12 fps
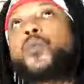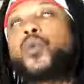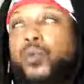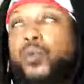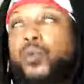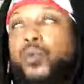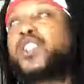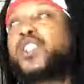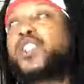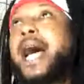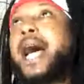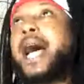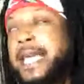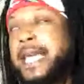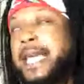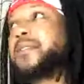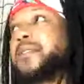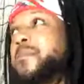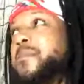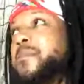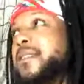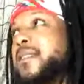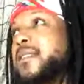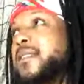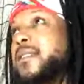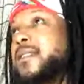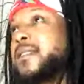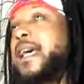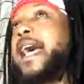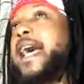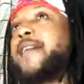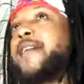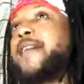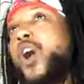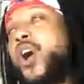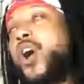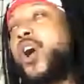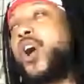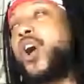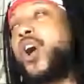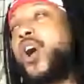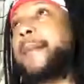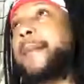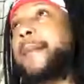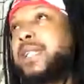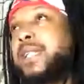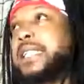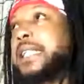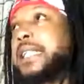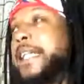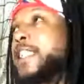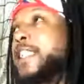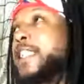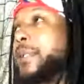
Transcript: the reason why kingdom businesses have a hard time reaching its